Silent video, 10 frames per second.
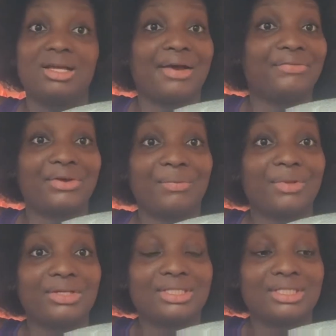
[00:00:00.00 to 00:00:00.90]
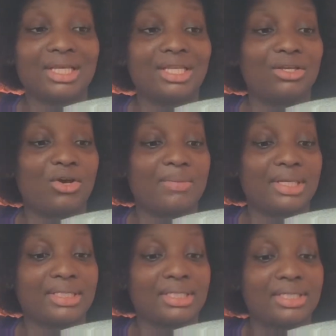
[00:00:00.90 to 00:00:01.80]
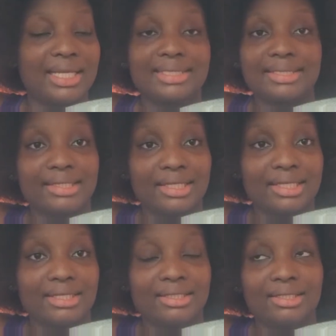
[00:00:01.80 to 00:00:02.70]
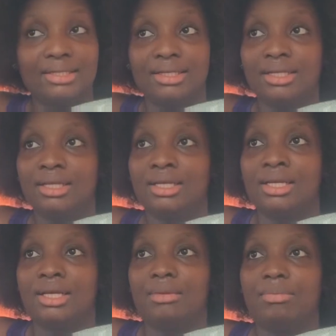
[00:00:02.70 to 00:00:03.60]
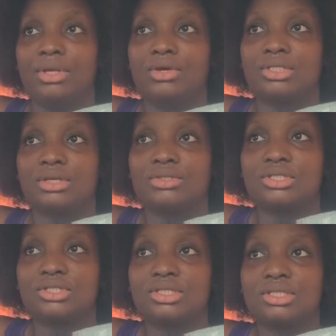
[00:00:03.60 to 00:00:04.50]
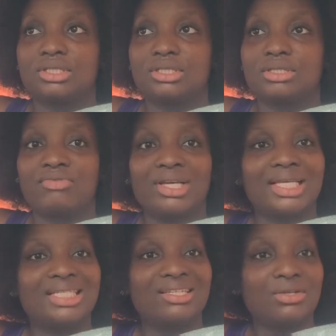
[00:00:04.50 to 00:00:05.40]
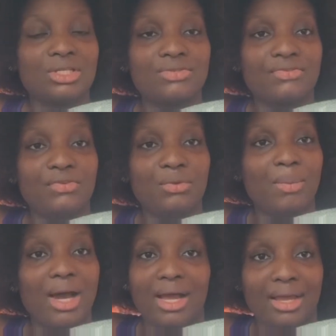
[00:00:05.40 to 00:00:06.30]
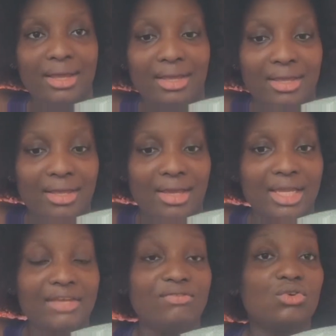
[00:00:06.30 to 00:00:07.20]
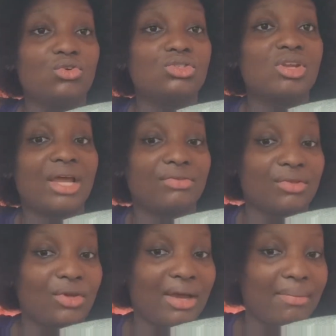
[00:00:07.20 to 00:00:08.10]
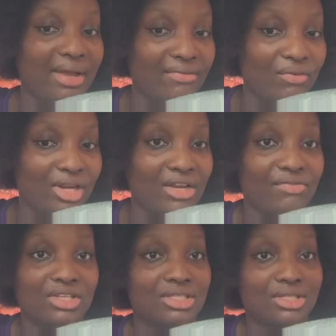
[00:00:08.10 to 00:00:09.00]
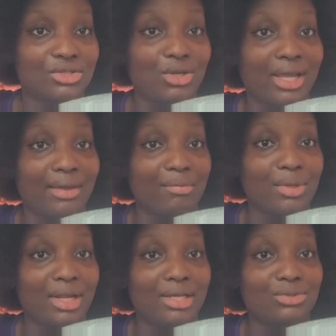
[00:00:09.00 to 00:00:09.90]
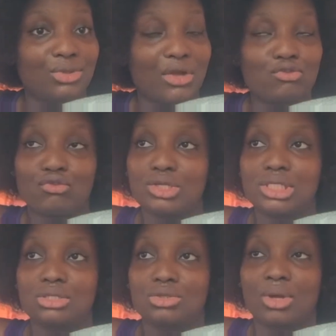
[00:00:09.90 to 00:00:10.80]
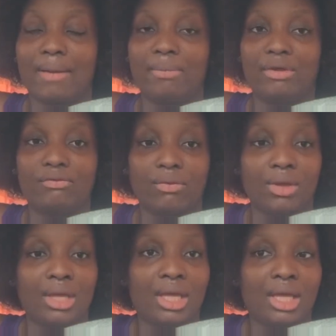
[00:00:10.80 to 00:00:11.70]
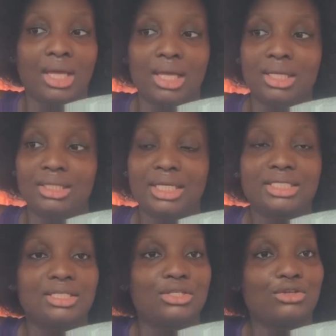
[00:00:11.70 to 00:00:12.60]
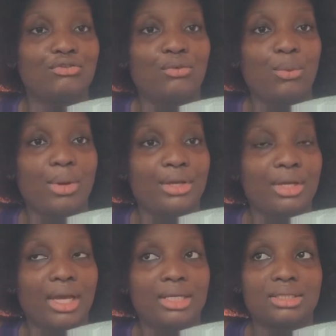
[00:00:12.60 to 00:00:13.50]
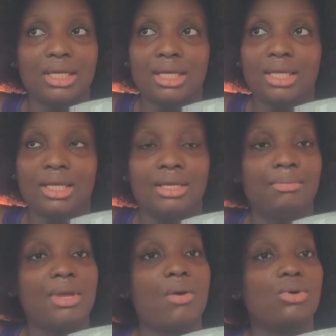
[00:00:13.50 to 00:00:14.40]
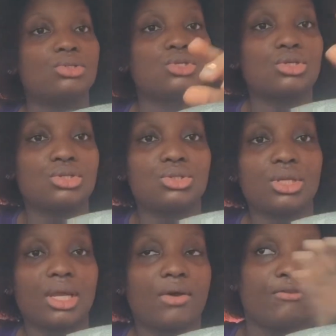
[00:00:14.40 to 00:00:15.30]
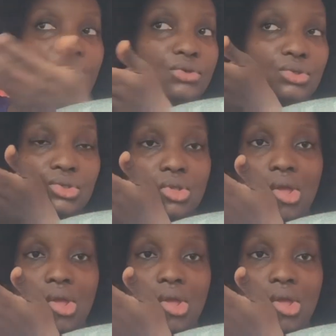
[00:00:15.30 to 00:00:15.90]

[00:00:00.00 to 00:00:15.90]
I've not come downstairs. I didn't come downstairs yesterday. Because I was just, in fact, yesterday just flew by. I didn't even drive to go and buy fuel at the police station, or like maybe I like to drive to the police station to go and buy fuel. Yesterday just flew by, you guys. Like, me, I was just confused